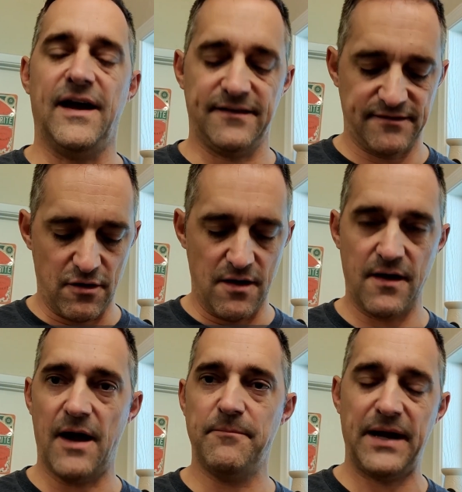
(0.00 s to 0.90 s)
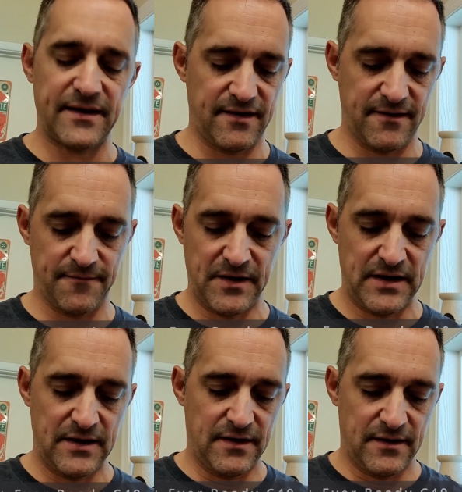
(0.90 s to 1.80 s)
guys, so I'm back.
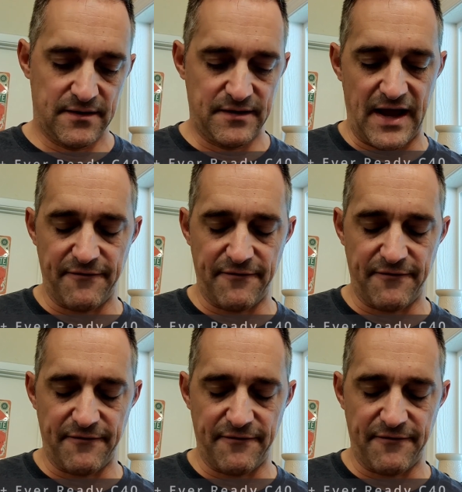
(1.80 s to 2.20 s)
The